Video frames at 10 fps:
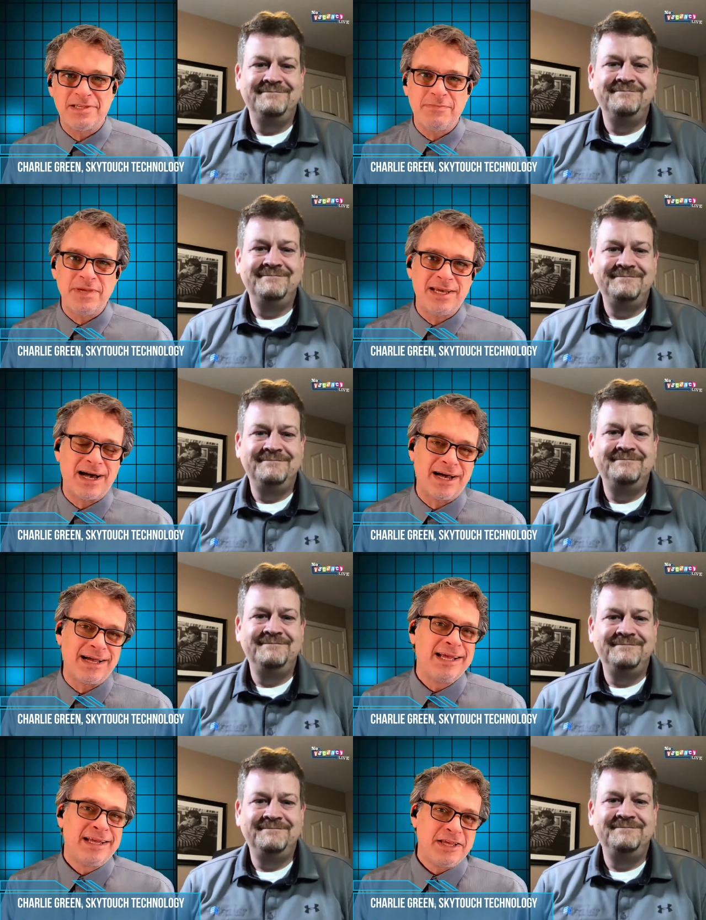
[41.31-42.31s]
Speaker 1: to be,
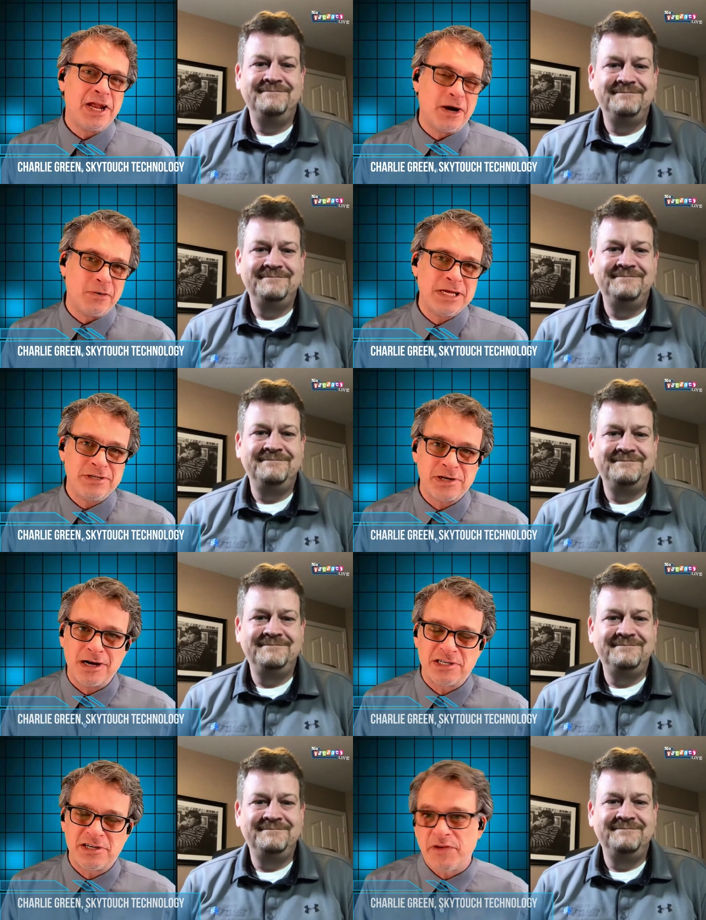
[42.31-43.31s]
uh, you know, in
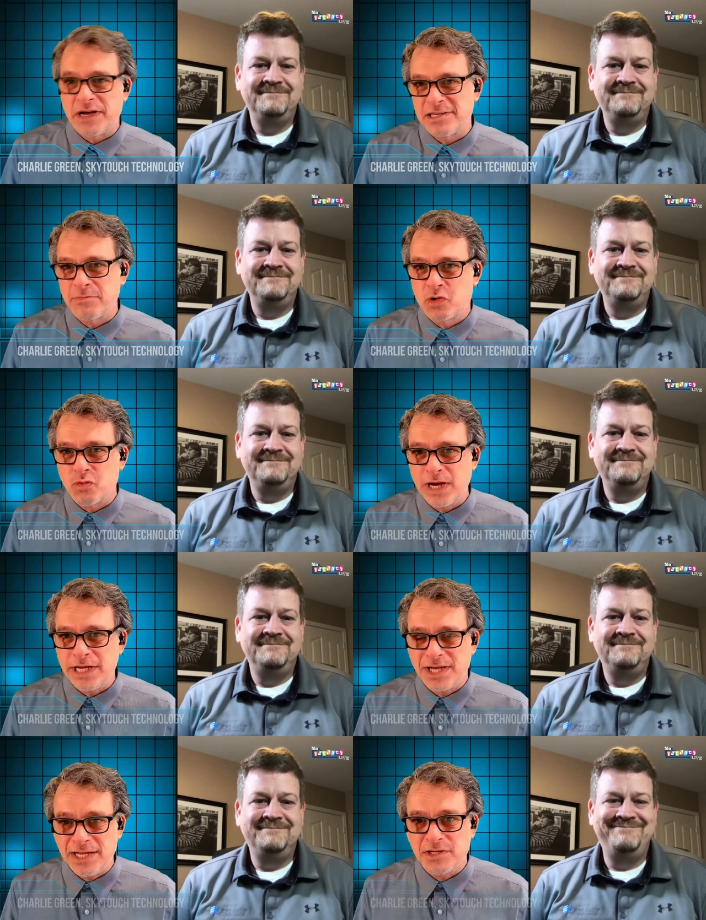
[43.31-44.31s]
charge of uh, some
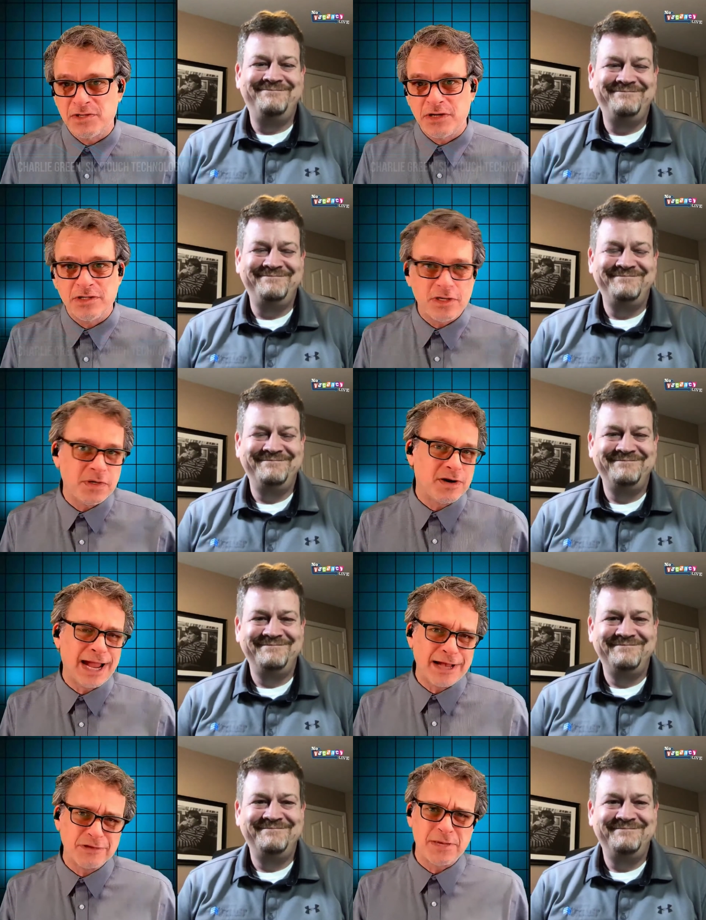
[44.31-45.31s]
great changes that you're doing to
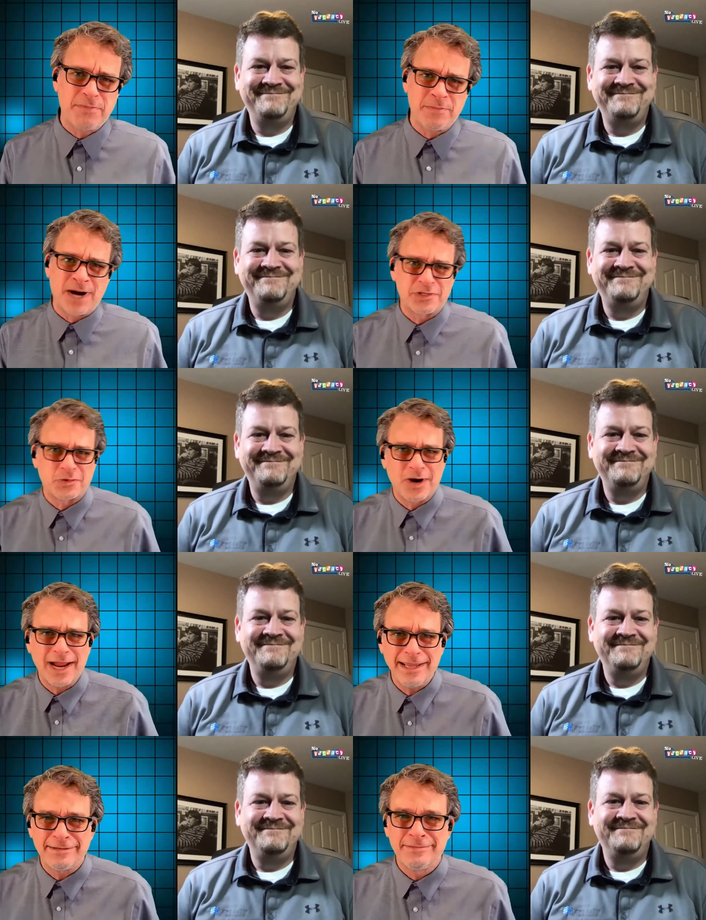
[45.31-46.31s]
your housekeeping module,
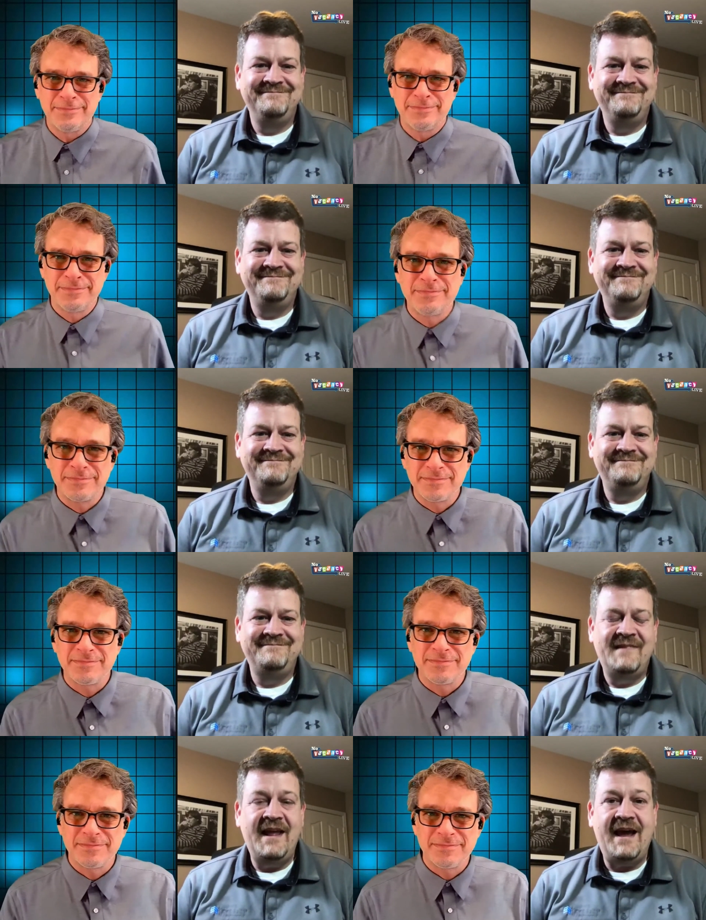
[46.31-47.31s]
right?
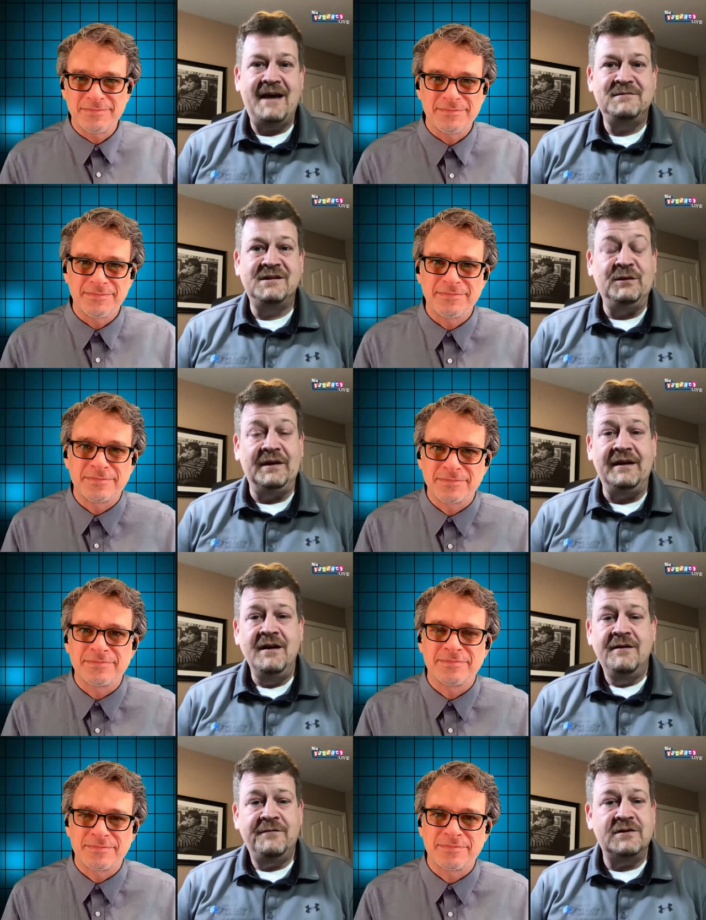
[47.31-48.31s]
Speaker 2: Yeah,
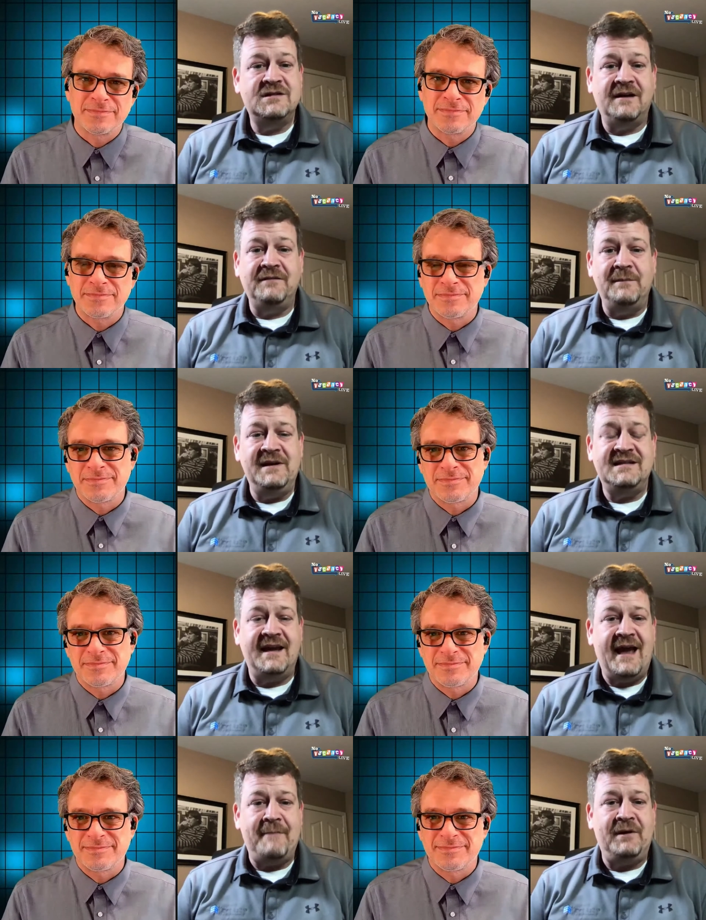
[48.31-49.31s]
absolutely. First off, let me
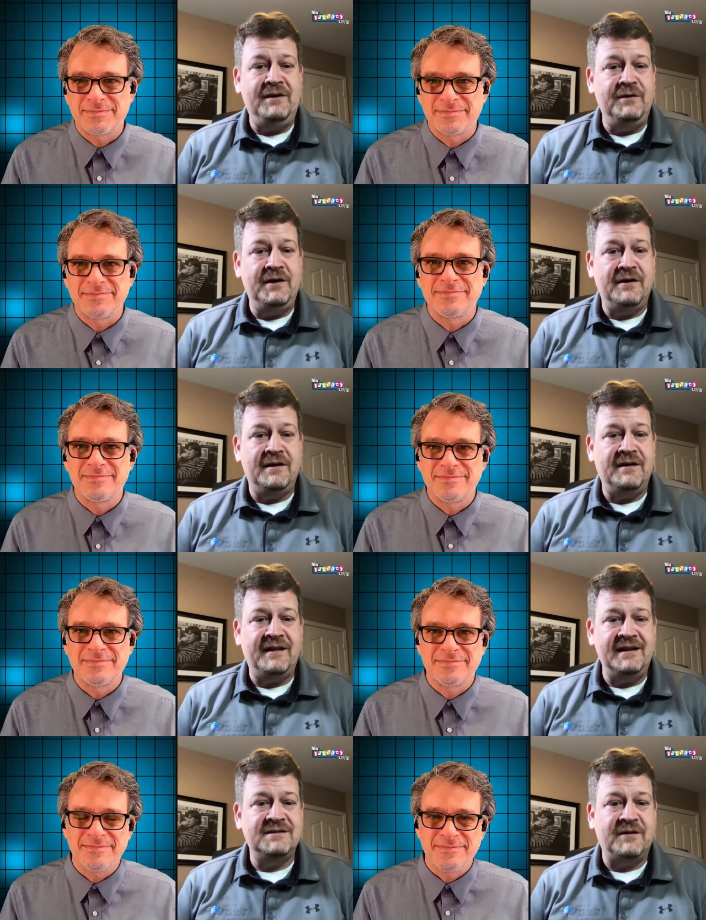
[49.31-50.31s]
say Happy New Year and
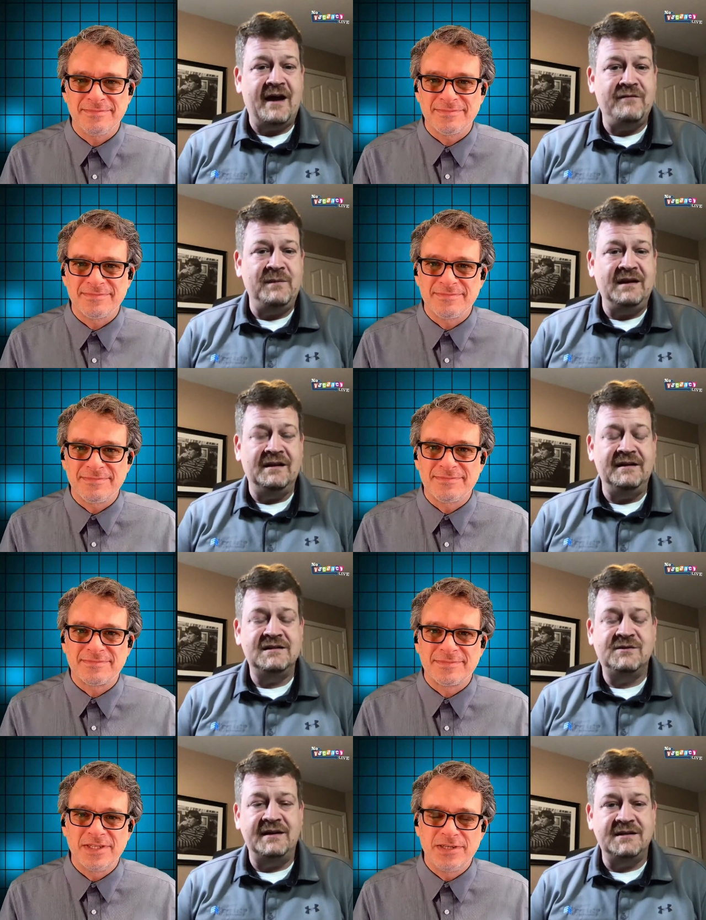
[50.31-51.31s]
thanks for having me, Glenn.
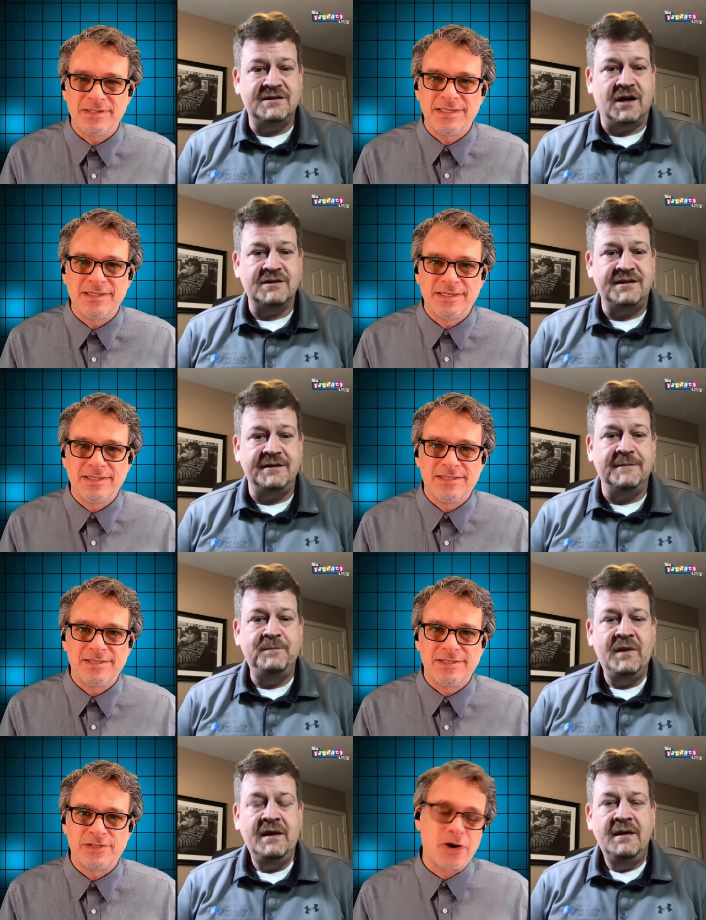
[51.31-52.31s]
It's great to talk to you.
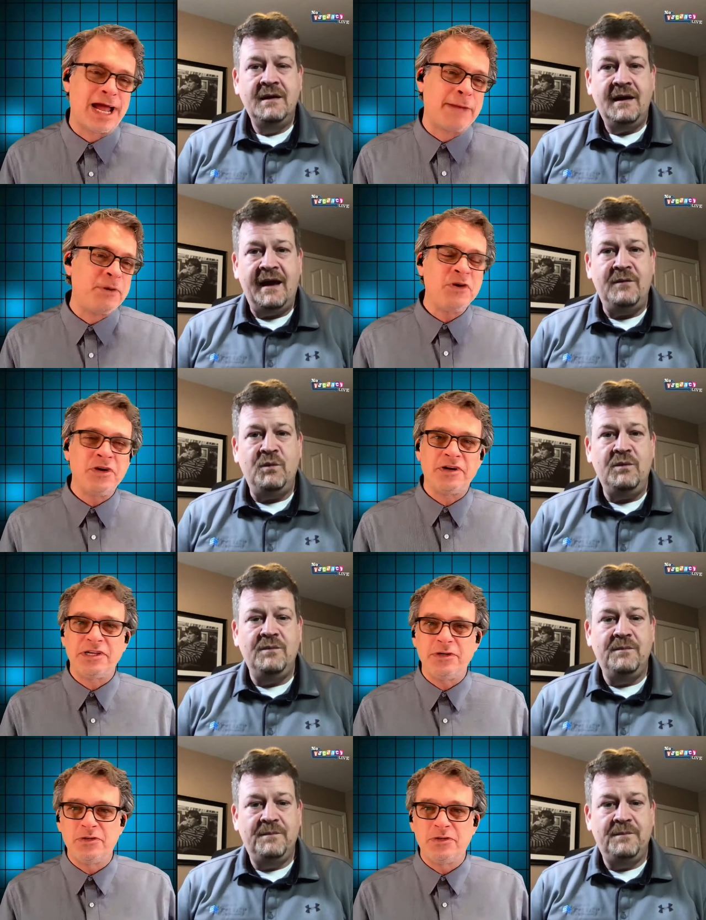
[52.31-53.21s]
Speaker 1: Sure. Happy and New Year to